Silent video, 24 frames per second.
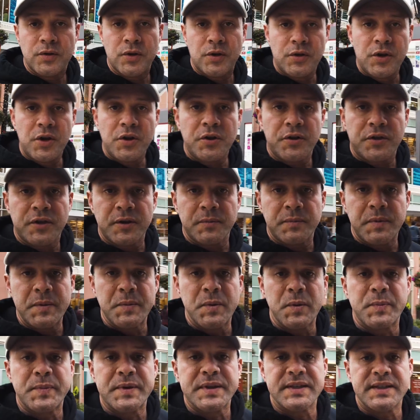So another thing
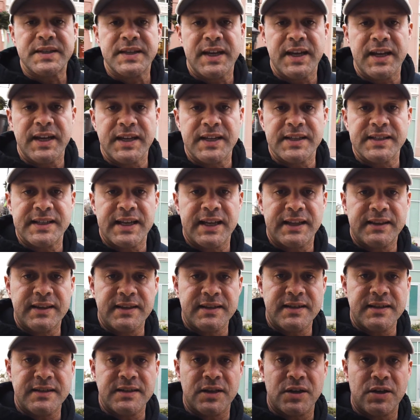people have been saying is that
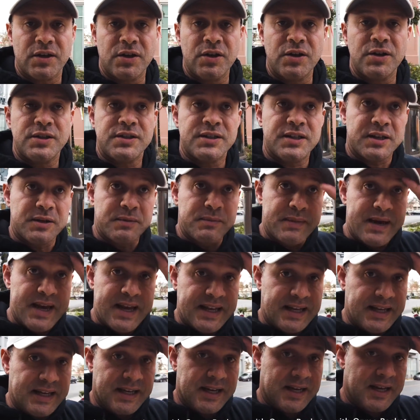this is a good
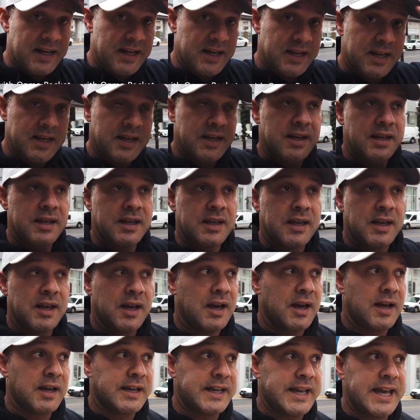cinematic
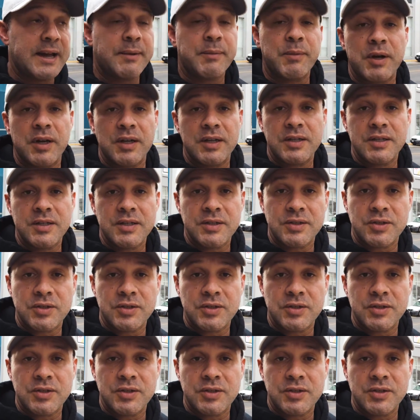camera.